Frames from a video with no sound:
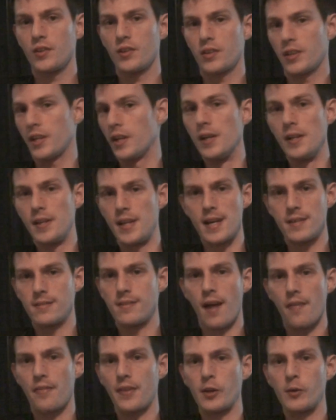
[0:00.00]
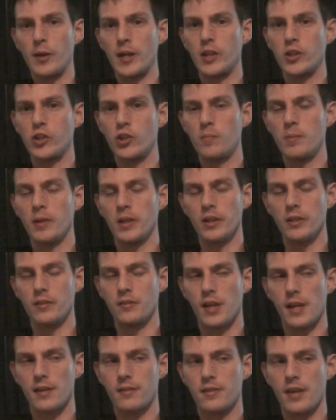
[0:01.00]
there's nothing we can do, because
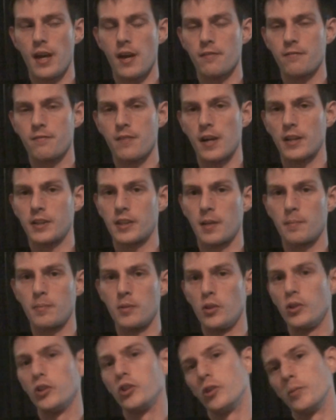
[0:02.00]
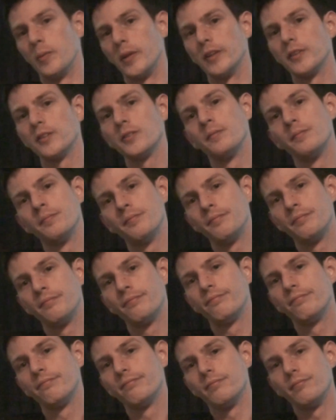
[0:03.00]
that's how fucked up YouTube is.
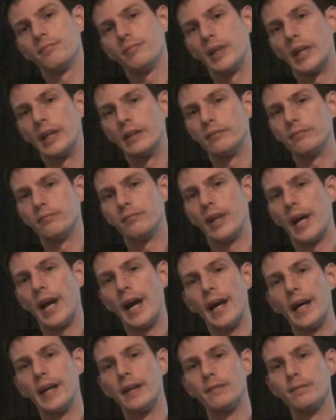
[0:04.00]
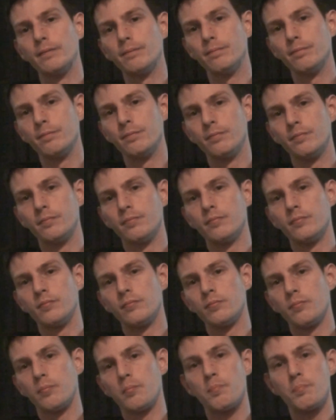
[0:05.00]
But, hey.
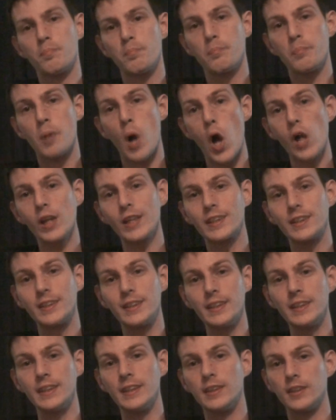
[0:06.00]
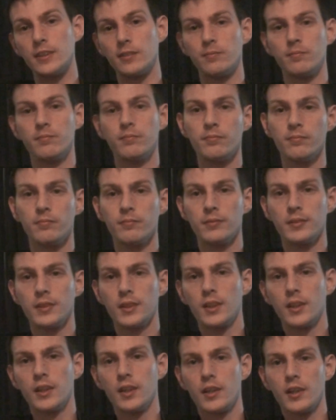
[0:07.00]
Policies.
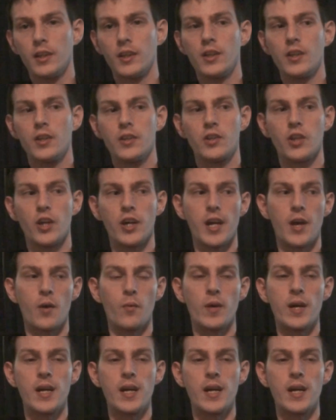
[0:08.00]
So yeah,